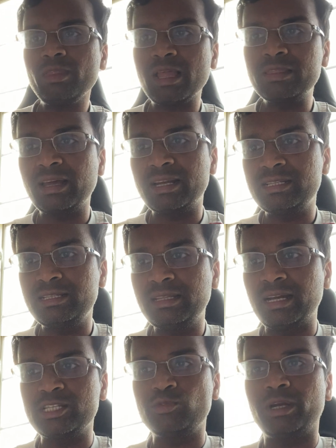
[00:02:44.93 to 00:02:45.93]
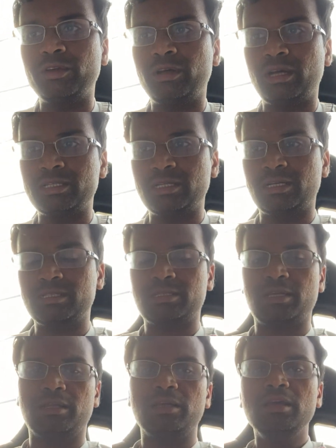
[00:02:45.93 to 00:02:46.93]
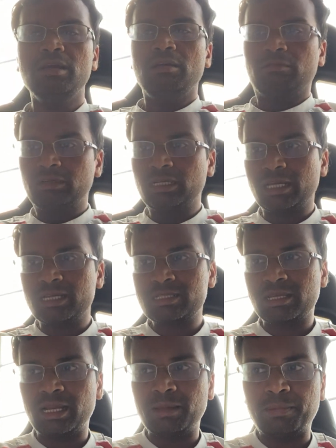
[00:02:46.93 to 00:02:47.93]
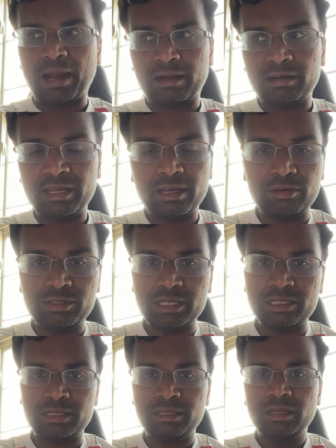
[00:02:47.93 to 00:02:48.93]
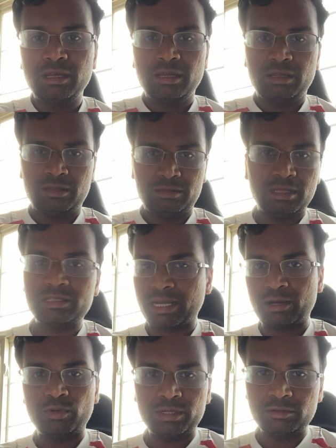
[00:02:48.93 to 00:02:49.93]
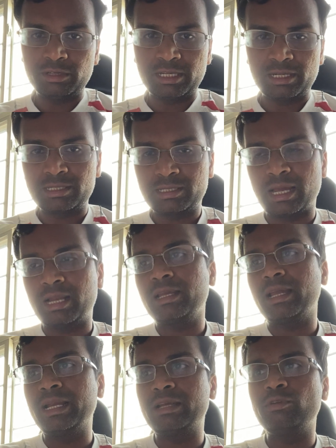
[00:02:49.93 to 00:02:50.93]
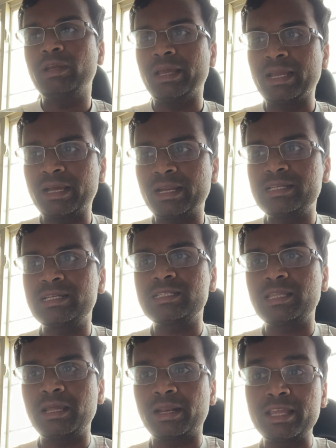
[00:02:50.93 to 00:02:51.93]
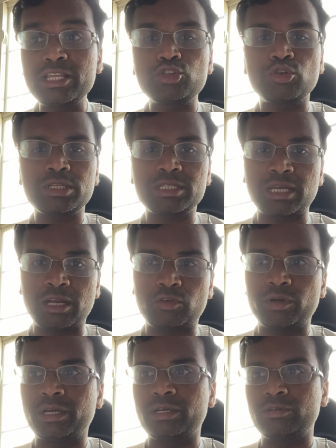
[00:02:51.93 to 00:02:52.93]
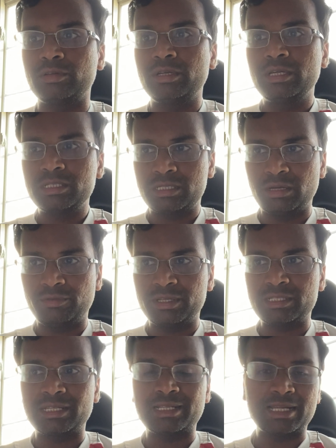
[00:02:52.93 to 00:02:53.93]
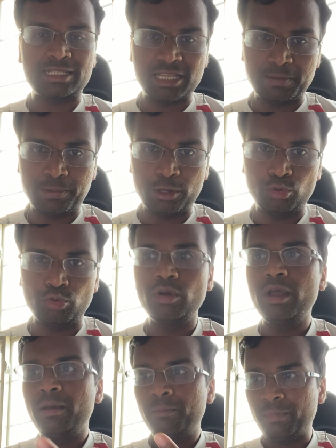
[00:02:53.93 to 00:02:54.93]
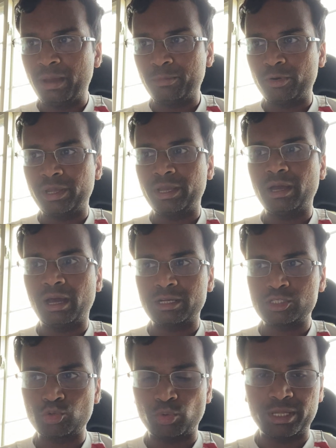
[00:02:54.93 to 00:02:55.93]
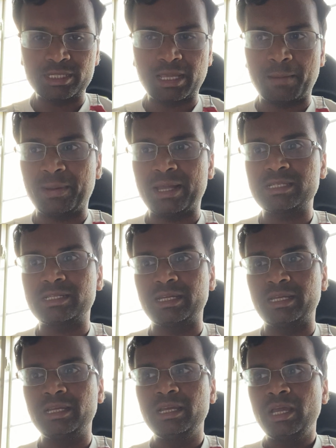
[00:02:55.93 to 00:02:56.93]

That is what your horizontal scaling. Vertical scaling pattern increases. The second one is vertical scaling. It will increases the resources allocated to service such as CPU, memory, or storage capacity